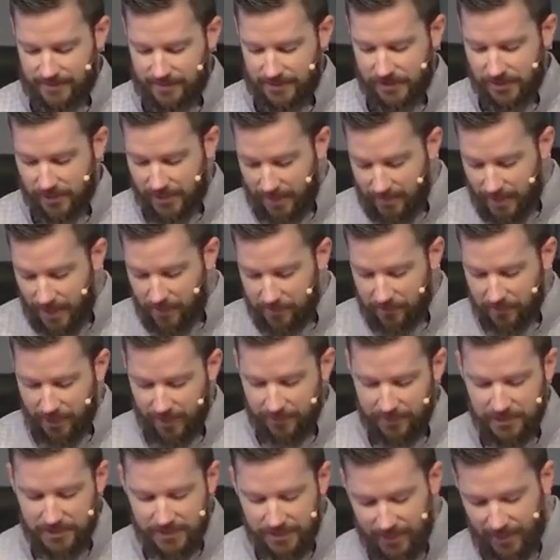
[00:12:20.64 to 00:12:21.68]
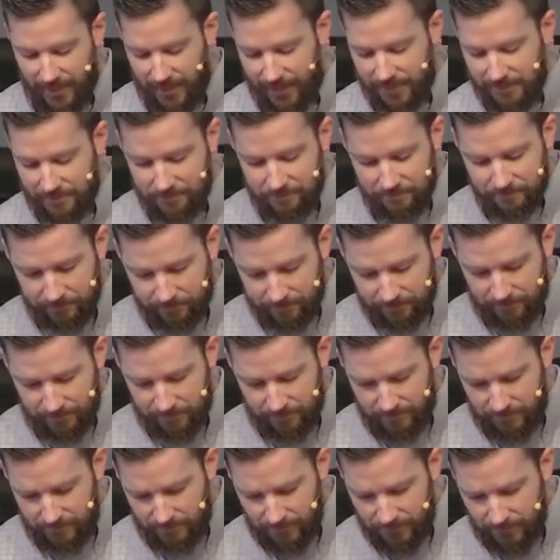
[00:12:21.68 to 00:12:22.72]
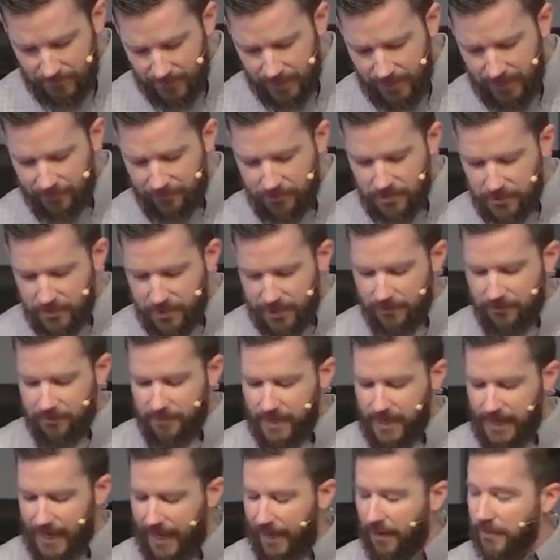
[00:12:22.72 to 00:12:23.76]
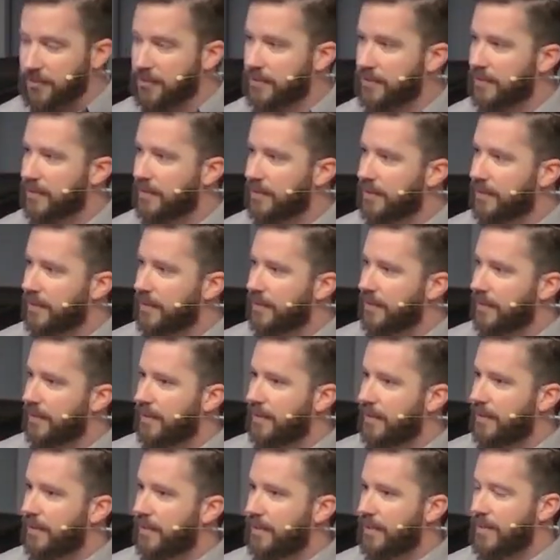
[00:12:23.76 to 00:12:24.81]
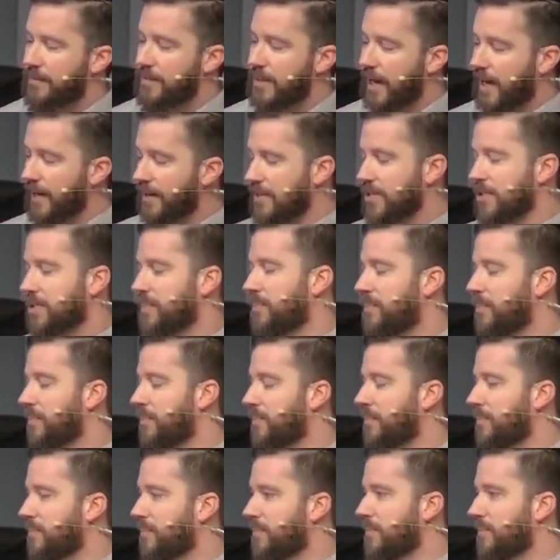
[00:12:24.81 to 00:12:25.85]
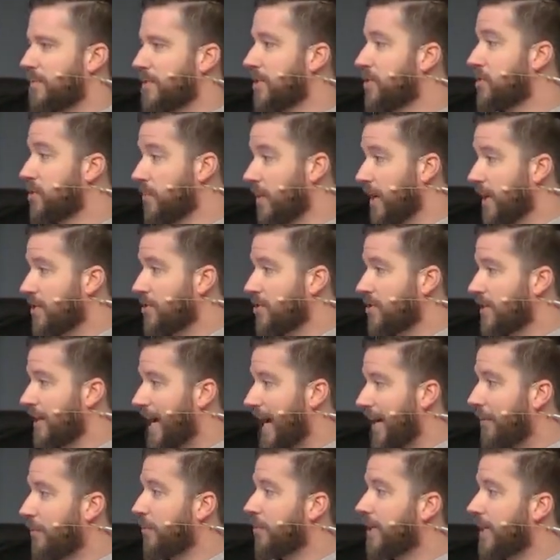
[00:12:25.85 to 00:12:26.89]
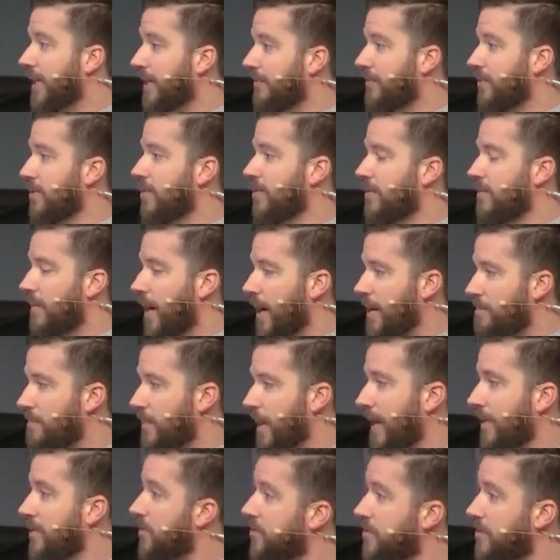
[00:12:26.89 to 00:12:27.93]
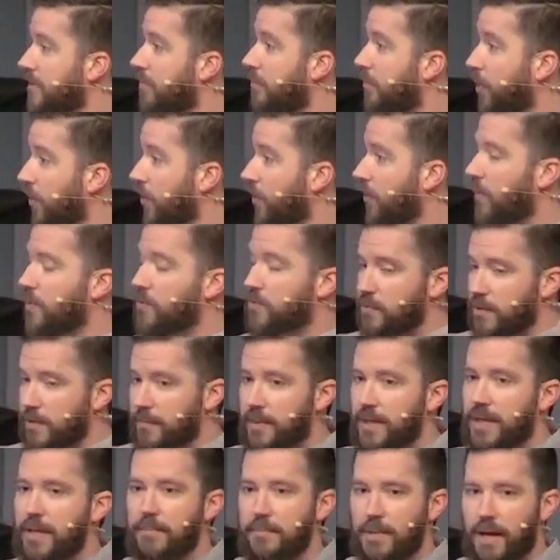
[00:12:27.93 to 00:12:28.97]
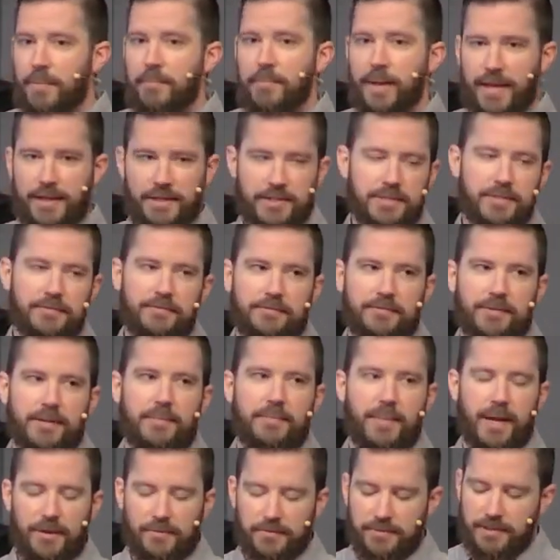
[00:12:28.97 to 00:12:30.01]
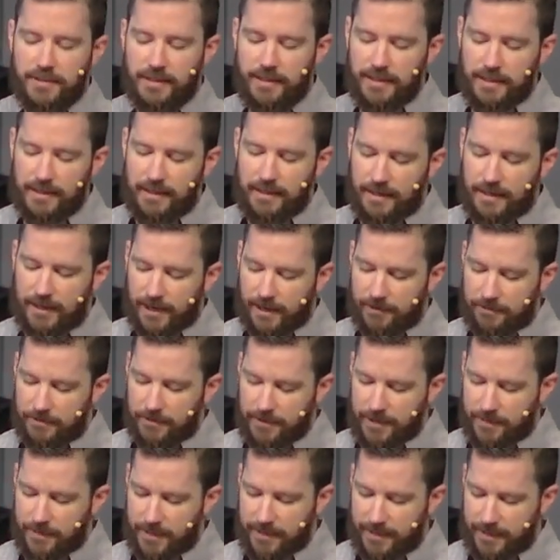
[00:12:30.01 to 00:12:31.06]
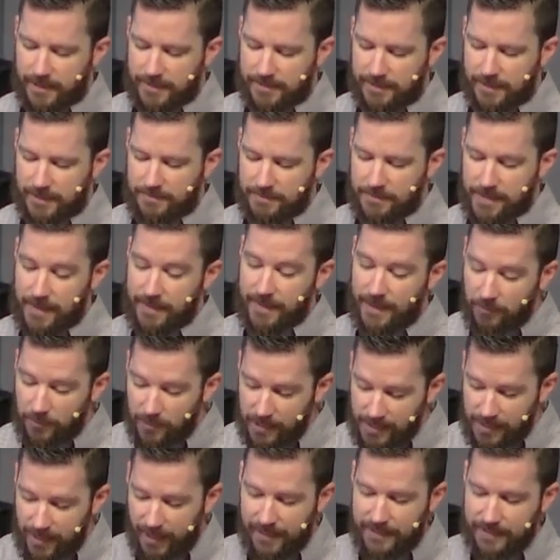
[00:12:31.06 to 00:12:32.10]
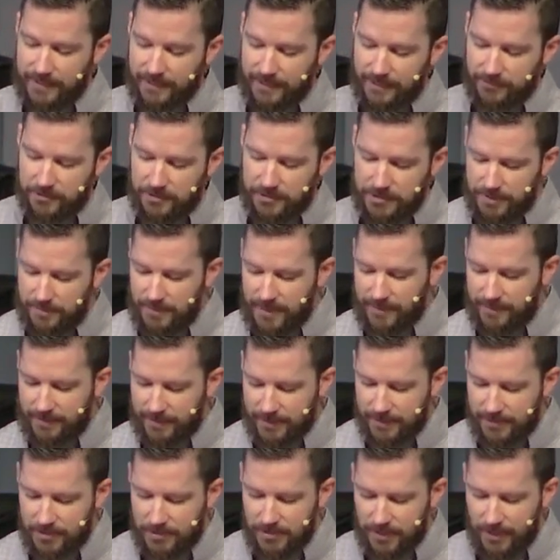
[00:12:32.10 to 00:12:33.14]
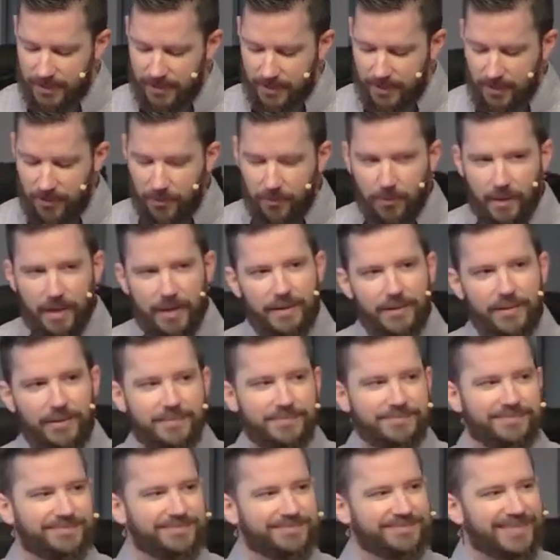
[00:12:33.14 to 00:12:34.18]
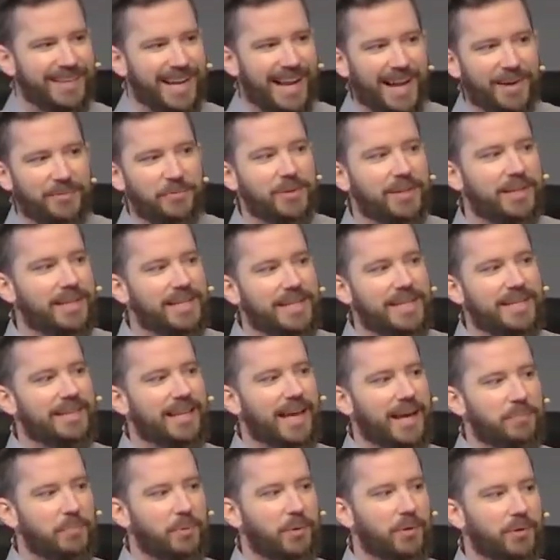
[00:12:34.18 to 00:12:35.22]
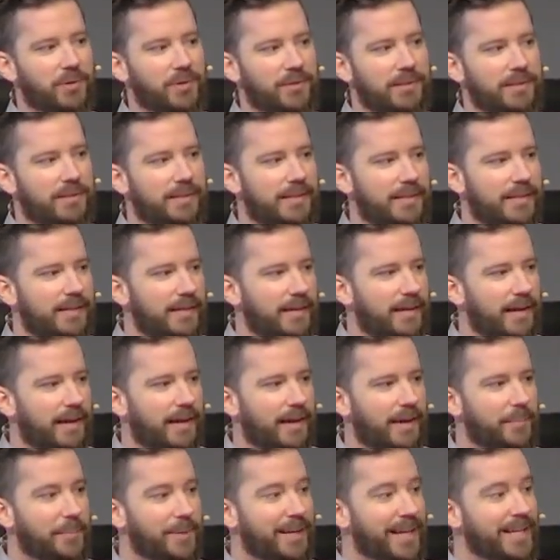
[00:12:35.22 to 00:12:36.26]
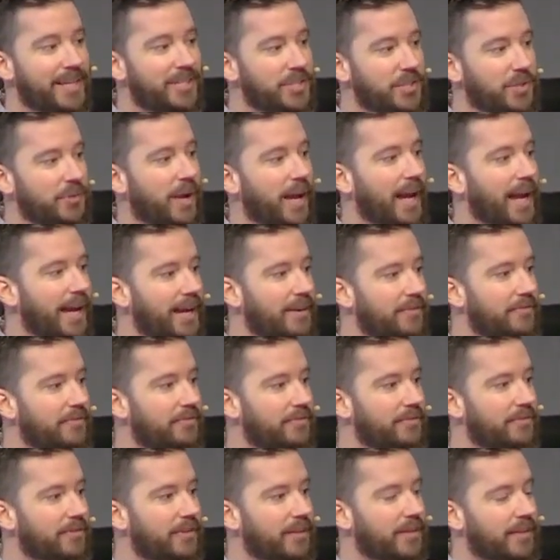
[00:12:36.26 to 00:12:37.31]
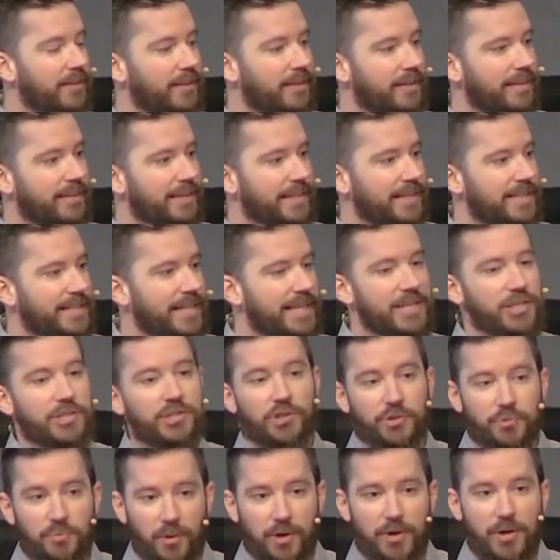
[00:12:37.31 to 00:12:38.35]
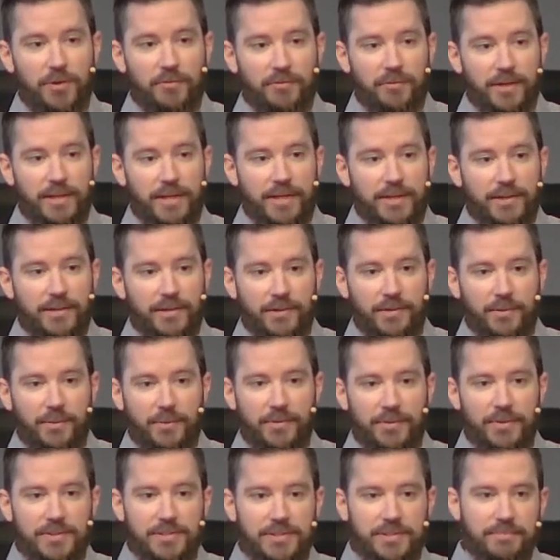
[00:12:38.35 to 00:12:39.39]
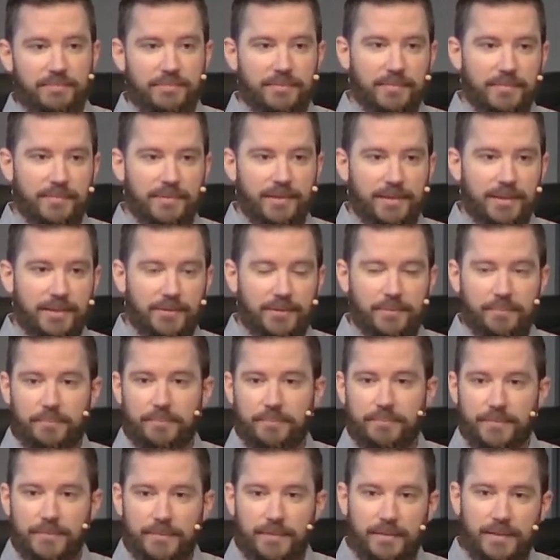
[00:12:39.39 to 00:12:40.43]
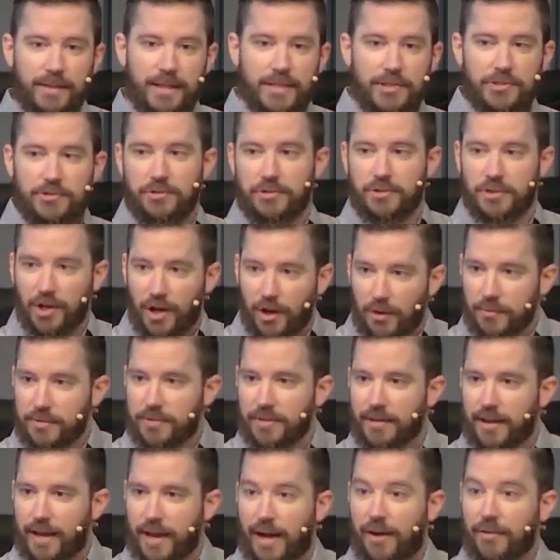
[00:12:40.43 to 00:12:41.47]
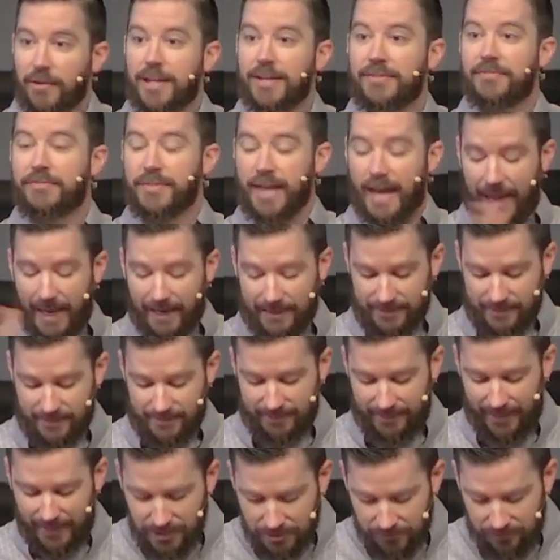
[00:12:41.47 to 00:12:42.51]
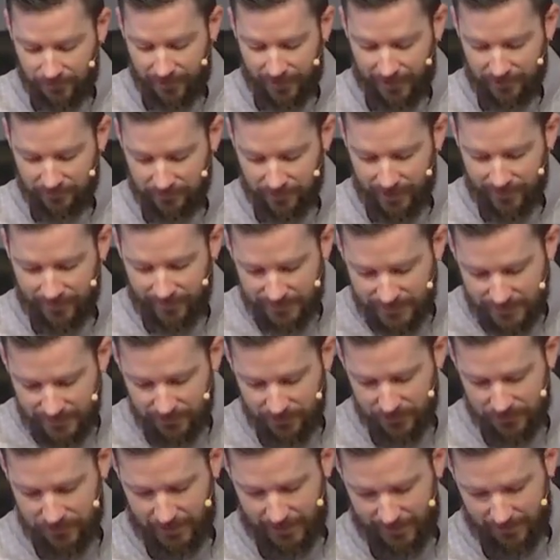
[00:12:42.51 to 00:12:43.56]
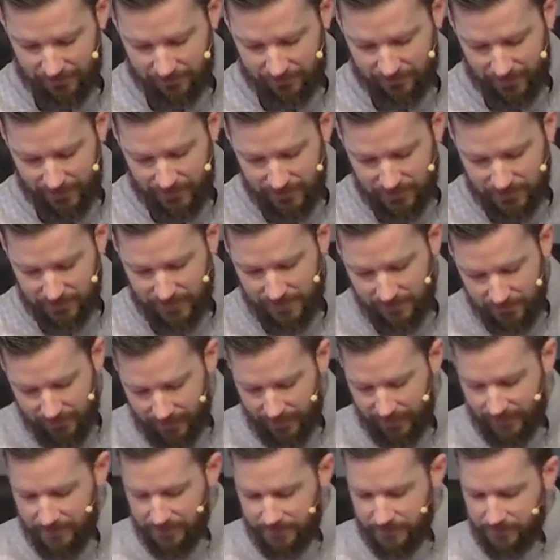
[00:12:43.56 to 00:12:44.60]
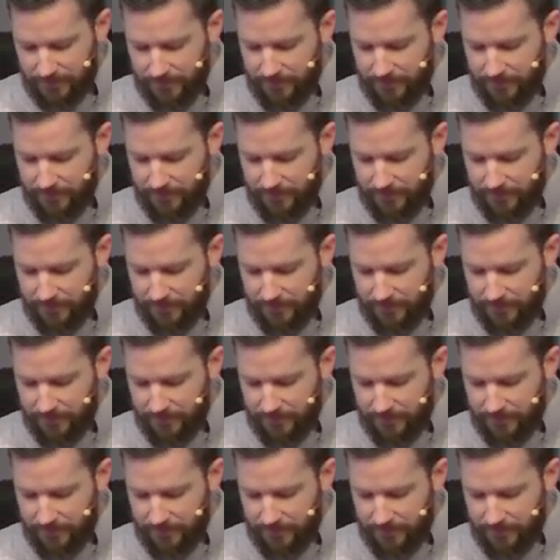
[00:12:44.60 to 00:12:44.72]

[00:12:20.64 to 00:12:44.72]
So they may promise, God, if you give me out, get me out of this situation, I will give you my best bull, which would have been a, a massive amount uh, for them at that time. And then when God delivers him, he thinks, well, I really need that bull, uh, but I do have this injured one over here or this little injured goat. I'll give that. That's fine, right? That's still a sacrifice, same thing.